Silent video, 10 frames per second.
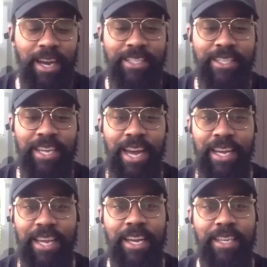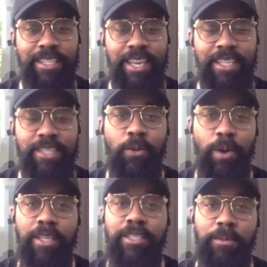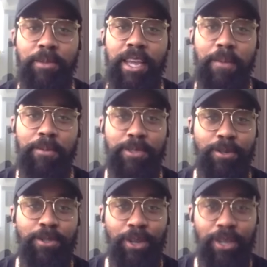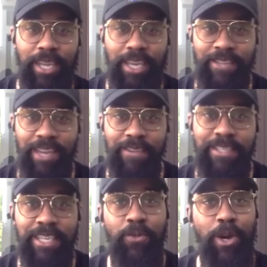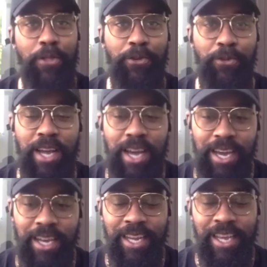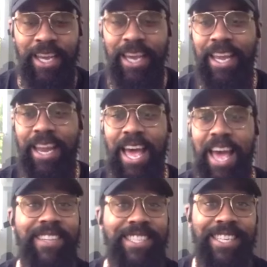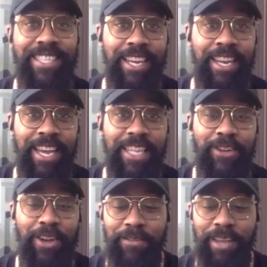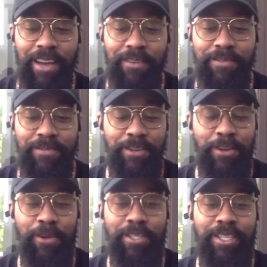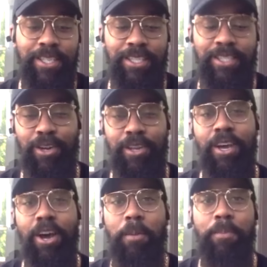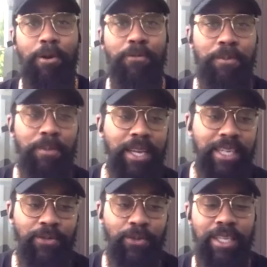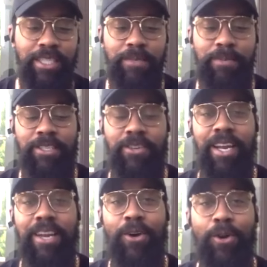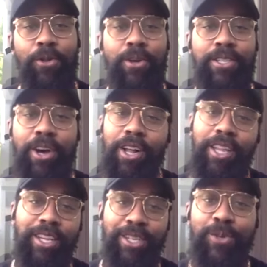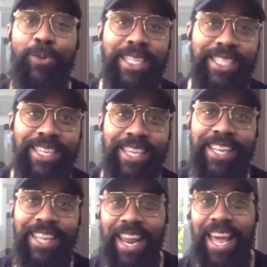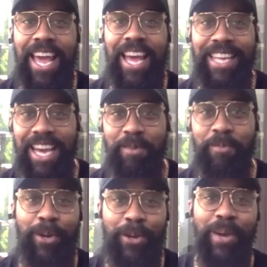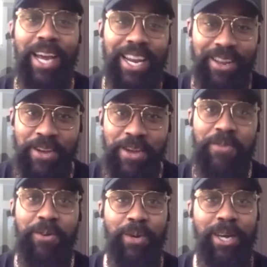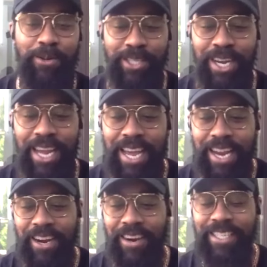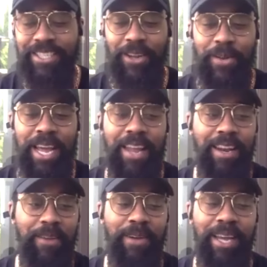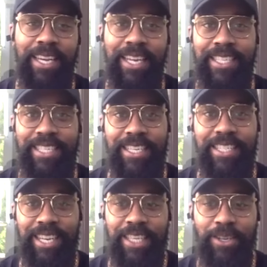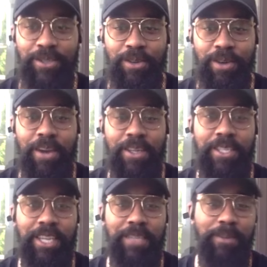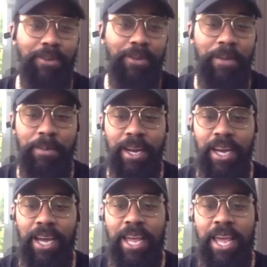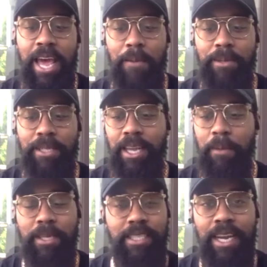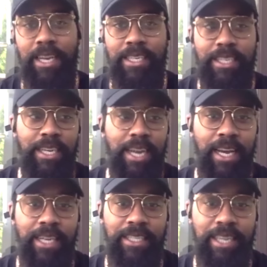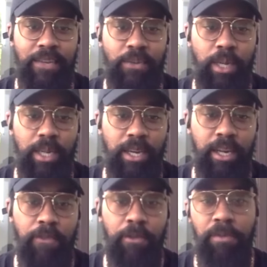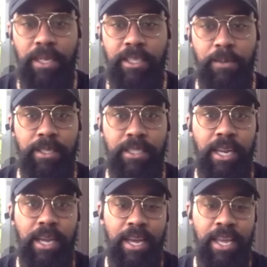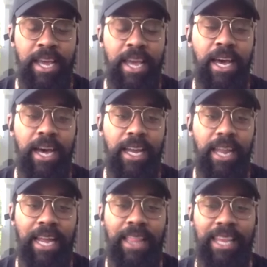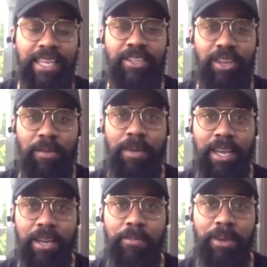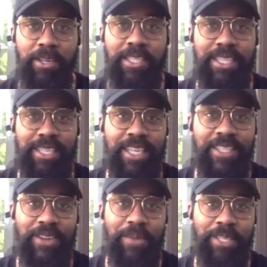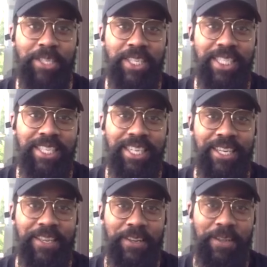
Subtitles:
Honestly, I got a chance to watch some of the episodes early. I've seen 1 through 9, and I haven't seen 10 yet. So I've you know, the hard part for me has really just been trying to hold on to all of the tweets that I had kind of pre-ready for when it was going to air. And so now that I finally get a chance to let those go out, it's been great. But I'm excited to see 9 and 10. We did an interview, my siblings and I, that I think is going to make an appearance in 10. So I'm interested to see it.